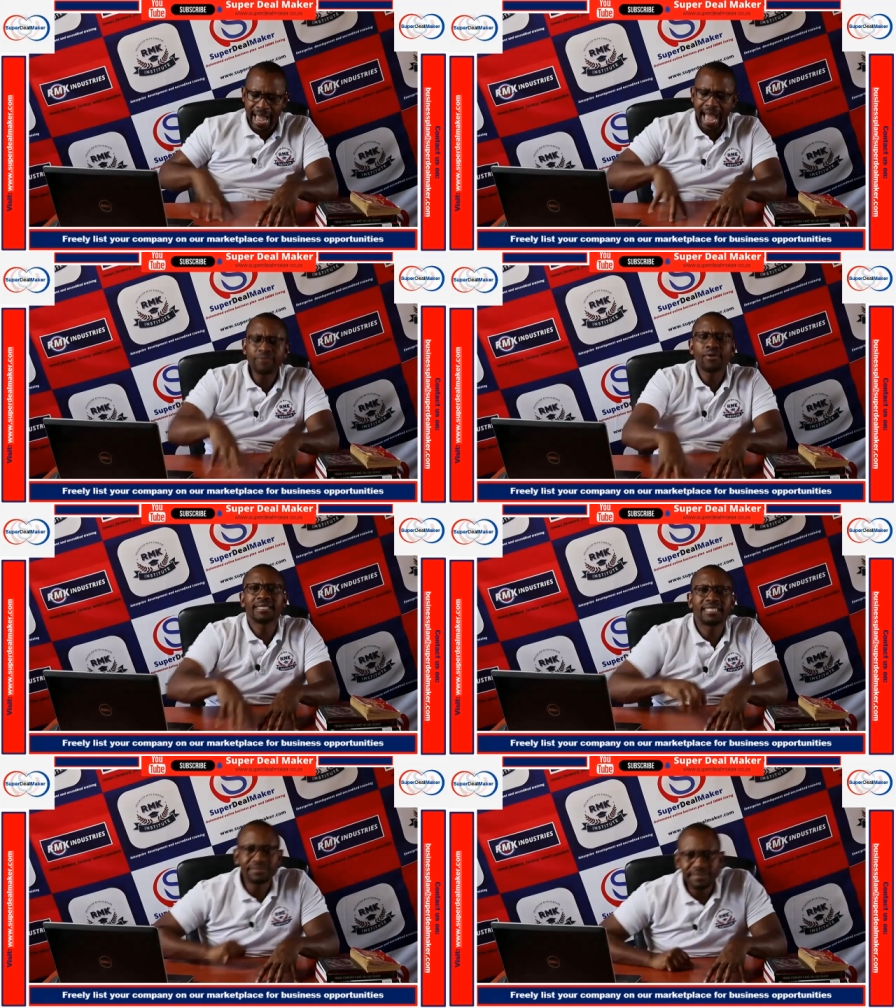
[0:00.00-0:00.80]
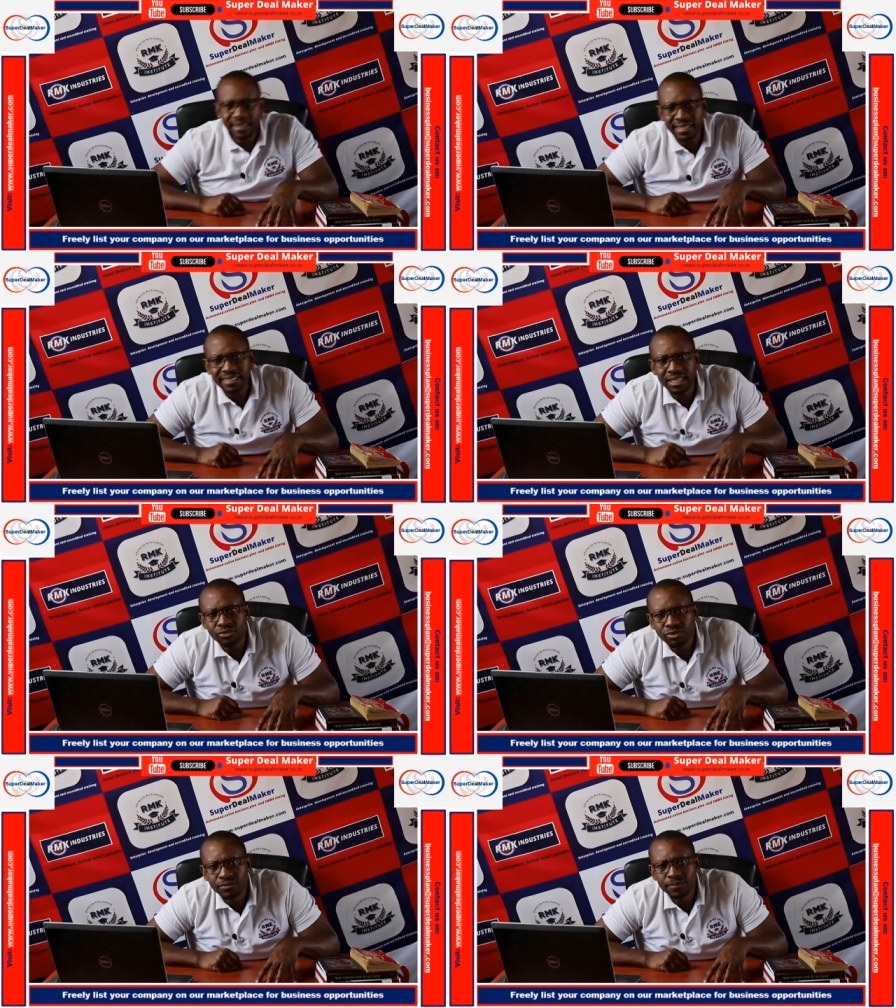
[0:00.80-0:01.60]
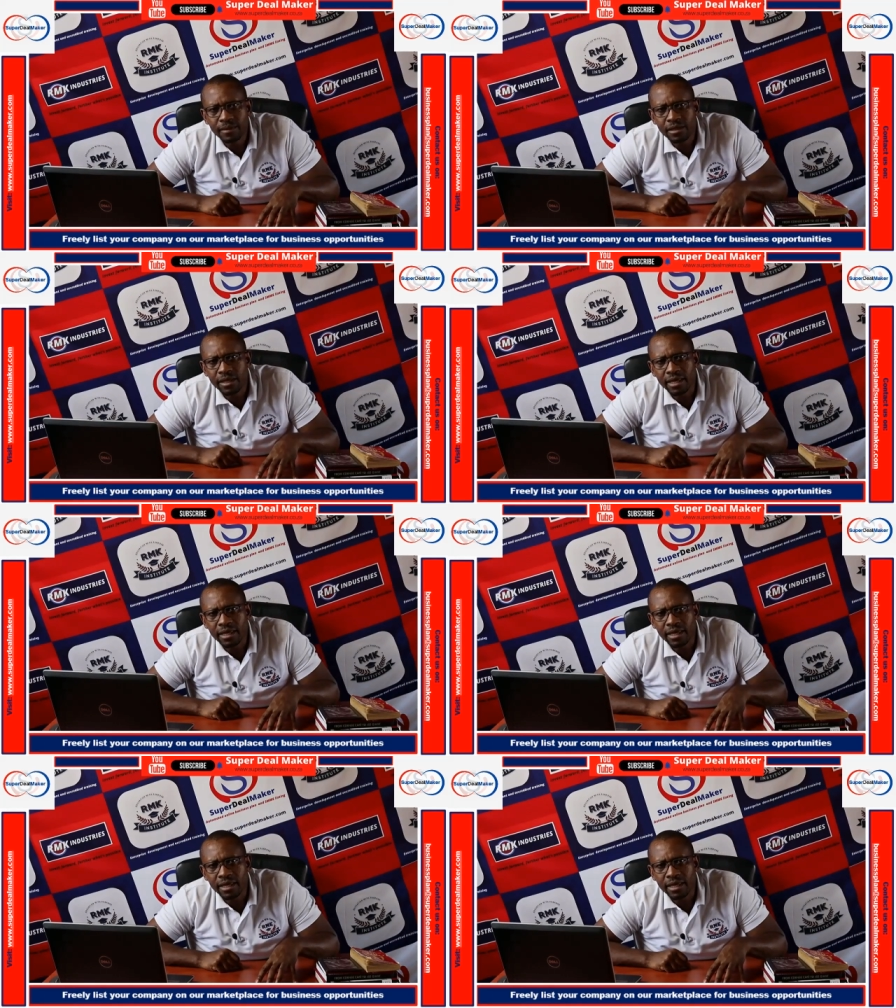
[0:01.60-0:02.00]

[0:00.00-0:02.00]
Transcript: Are you achieving things that you uh,